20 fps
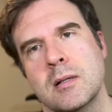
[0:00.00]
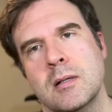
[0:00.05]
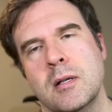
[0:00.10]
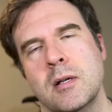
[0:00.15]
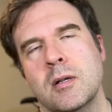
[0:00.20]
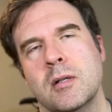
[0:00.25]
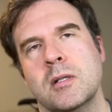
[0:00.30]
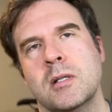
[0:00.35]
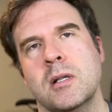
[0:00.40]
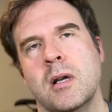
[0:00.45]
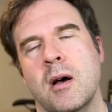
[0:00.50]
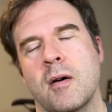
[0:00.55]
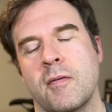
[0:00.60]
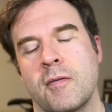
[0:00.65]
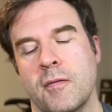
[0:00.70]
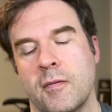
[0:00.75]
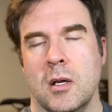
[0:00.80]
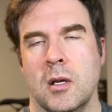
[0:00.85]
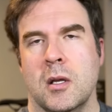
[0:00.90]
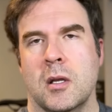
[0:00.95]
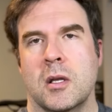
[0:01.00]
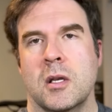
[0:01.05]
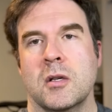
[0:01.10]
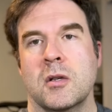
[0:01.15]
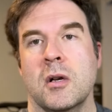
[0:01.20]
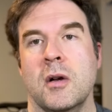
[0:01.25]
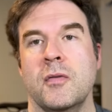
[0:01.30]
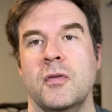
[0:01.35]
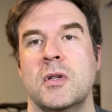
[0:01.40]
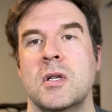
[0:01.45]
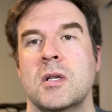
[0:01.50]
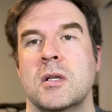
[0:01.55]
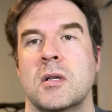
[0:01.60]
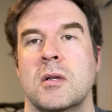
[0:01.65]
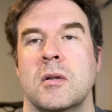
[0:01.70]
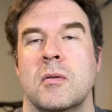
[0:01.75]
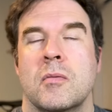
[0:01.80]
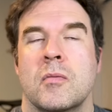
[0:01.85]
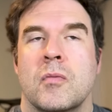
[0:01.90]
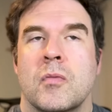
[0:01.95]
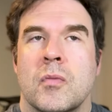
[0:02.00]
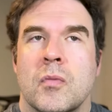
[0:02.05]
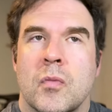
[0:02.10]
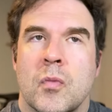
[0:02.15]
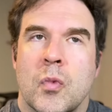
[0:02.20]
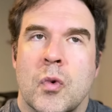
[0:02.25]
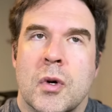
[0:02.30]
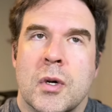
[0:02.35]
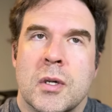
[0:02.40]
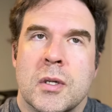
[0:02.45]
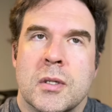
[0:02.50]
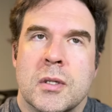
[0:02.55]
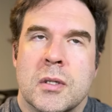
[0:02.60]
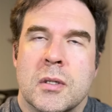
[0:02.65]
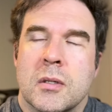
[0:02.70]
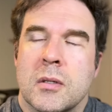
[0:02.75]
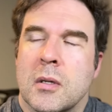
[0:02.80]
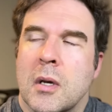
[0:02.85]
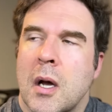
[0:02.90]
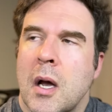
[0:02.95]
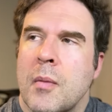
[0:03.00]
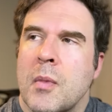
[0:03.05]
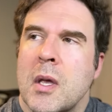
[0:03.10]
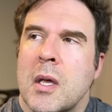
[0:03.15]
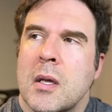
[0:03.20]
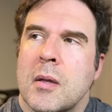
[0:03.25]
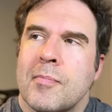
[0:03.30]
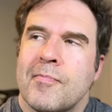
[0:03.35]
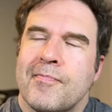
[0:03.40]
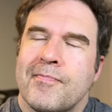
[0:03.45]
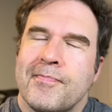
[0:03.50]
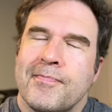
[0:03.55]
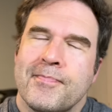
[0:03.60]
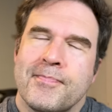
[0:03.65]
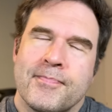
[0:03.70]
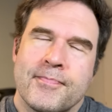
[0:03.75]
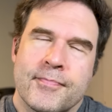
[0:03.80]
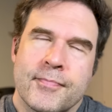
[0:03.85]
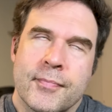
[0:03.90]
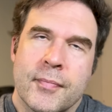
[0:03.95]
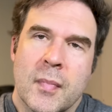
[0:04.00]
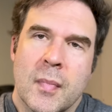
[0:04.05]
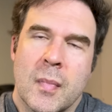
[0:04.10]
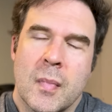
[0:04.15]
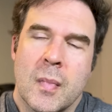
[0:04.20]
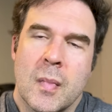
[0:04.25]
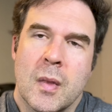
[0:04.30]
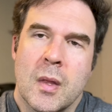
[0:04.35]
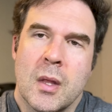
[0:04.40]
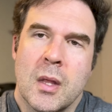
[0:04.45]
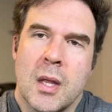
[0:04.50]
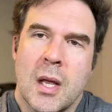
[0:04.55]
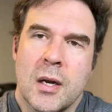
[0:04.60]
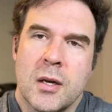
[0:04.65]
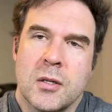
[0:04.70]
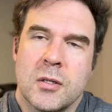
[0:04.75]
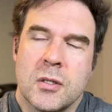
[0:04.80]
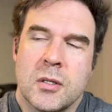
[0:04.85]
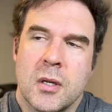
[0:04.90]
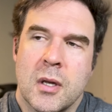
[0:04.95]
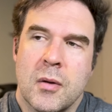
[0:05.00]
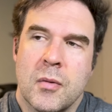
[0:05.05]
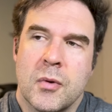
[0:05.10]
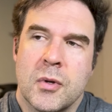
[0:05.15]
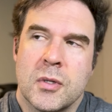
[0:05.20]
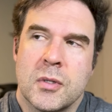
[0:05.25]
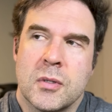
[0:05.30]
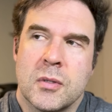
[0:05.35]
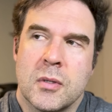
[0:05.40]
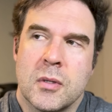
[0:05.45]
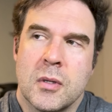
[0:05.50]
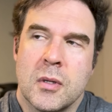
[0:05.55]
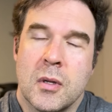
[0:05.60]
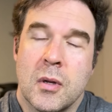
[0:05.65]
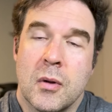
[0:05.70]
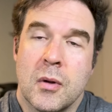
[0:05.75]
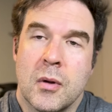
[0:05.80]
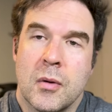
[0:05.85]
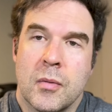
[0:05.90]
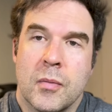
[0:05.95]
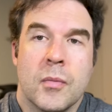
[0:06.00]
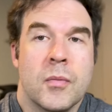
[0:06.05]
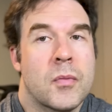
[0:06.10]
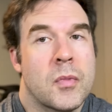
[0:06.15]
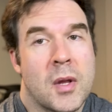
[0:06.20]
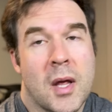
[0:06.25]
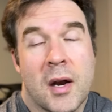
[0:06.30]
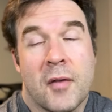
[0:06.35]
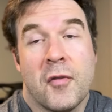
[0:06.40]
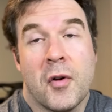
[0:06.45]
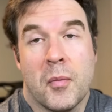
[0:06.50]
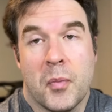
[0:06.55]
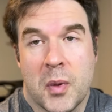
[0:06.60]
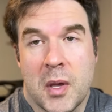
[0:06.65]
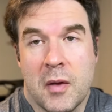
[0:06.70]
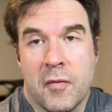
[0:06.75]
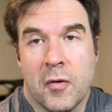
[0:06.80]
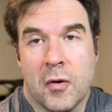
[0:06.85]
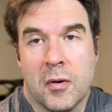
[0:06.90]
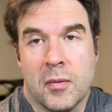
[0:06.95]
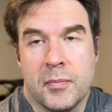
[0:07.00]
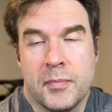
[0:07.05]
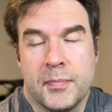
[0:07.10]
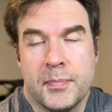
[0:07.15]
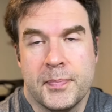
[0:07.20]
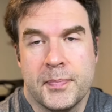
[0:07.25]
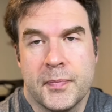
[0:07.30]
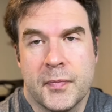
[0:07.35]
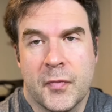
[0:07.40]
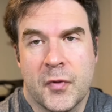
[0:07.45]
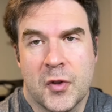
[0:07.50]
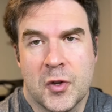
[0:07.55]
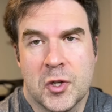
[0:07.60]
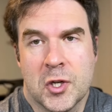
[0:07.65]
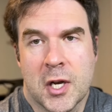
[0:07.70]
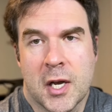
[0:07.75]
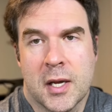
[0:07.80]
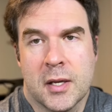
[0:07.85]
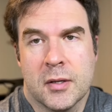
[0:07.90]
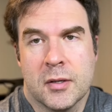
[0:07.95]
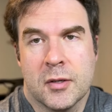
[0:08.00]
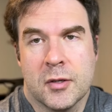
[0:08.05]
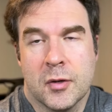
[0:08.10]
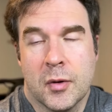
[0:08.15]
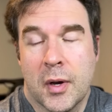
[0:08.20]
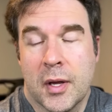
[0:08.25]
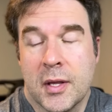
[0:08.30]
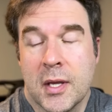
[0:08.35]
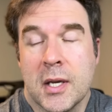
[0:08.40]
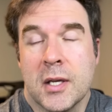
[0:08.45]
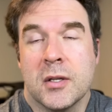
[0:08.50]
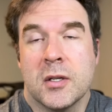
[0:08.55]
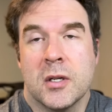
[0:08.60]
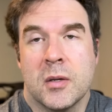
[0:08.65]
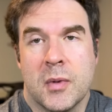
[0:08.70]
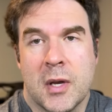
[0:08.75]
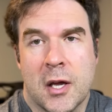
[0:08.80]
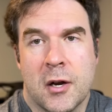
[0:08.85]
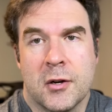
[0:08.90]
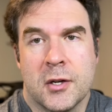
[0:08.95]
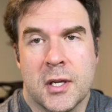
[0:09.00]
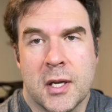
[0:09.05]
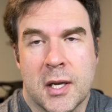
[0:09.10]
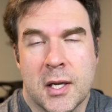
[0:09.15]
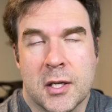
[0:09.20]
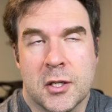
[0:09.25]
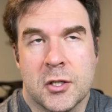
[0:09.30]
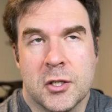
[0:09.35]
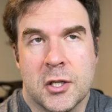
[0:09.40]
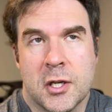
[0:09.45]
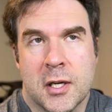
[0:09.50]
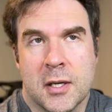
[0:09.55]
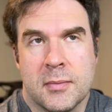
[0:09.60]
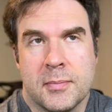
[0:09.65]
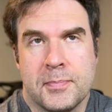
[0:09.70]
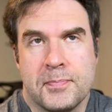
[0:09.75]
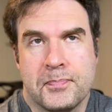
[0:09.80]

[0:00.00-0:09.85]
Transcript: You know, it's tough. This offseason was, I mean, a lot of upheaval for the Giants. So I think it's going to be entertaining as shit.